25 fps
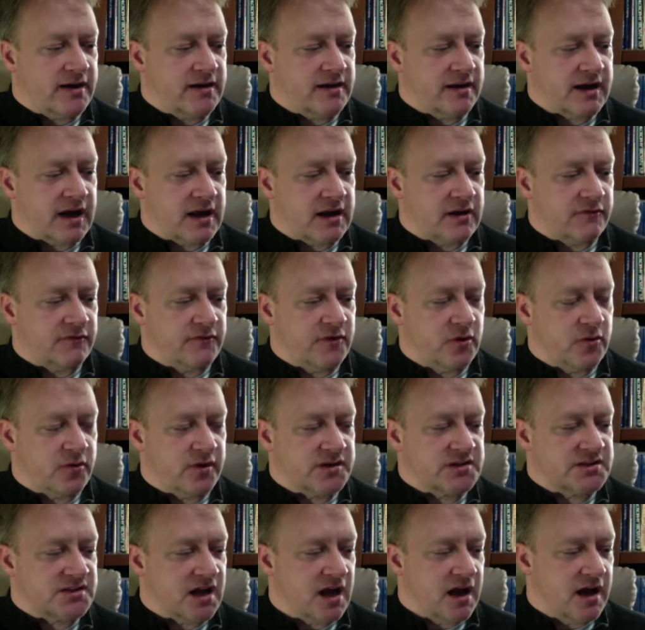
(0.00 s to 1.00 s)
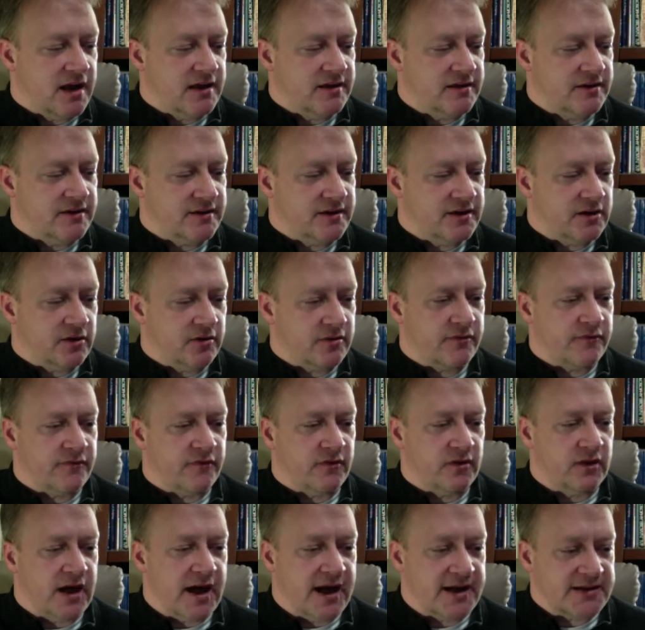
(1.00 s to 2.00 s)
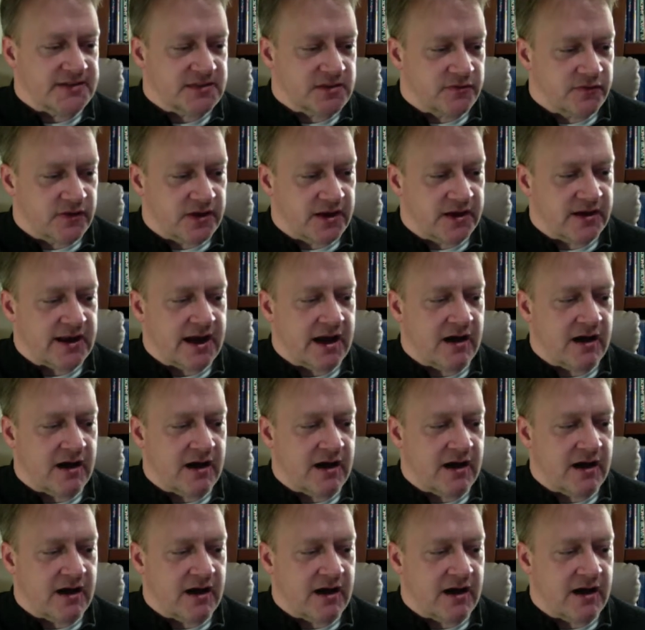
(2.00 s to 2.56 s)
to kind of focus on the philosophy and